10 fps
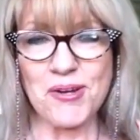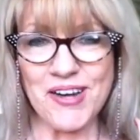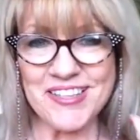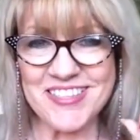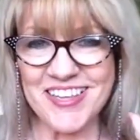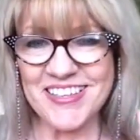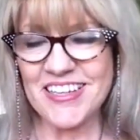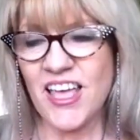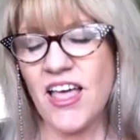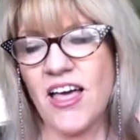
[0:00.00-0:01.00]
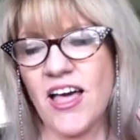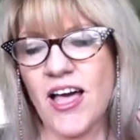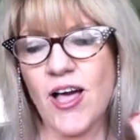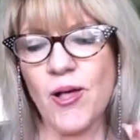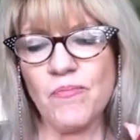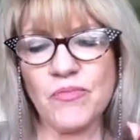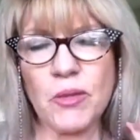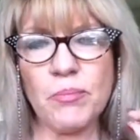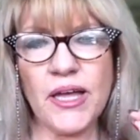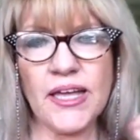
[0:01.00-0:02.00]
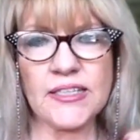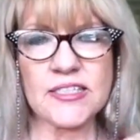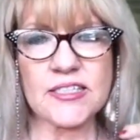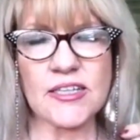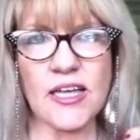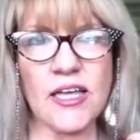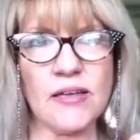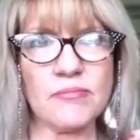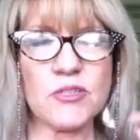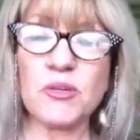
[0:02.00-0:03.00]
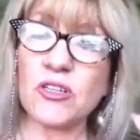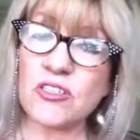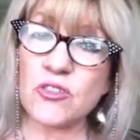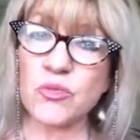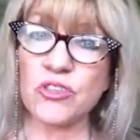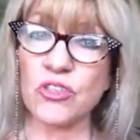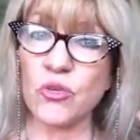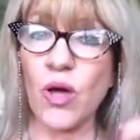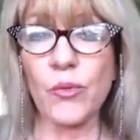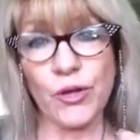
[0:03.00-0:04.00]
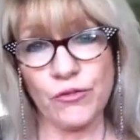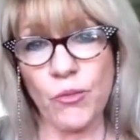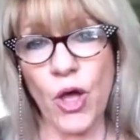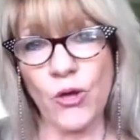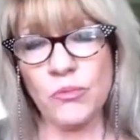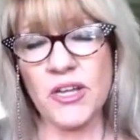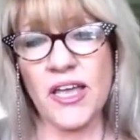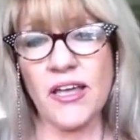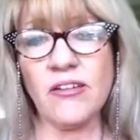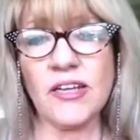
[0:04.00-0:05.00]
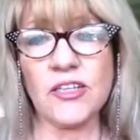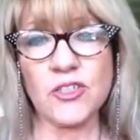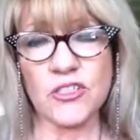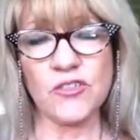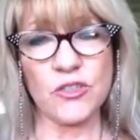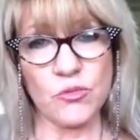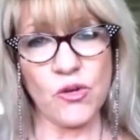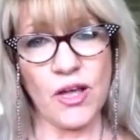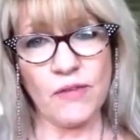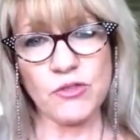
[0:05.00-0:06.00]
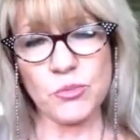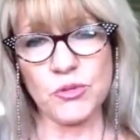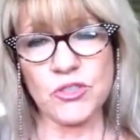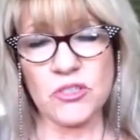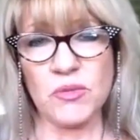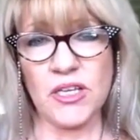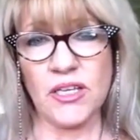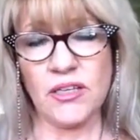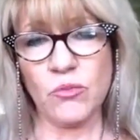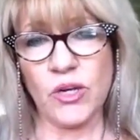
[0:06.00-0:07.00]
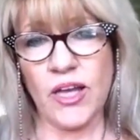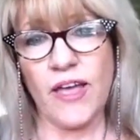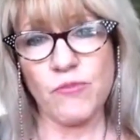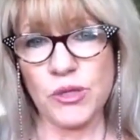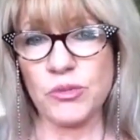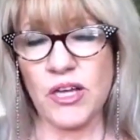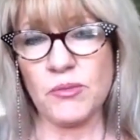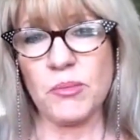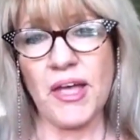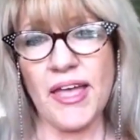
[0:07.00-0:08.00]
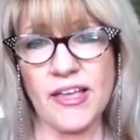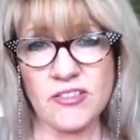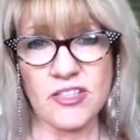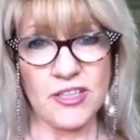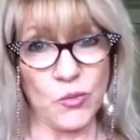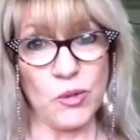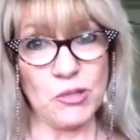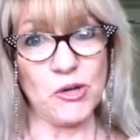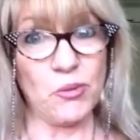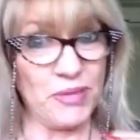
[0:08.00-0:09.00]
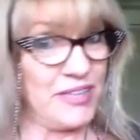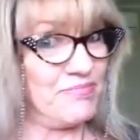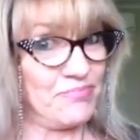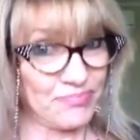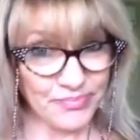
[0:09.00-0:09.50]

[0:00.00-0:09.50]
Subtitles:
grandson. But to be honest with you, I work from home now, and it just feels more comfortable to me when I have people come to my house that they're women, not men.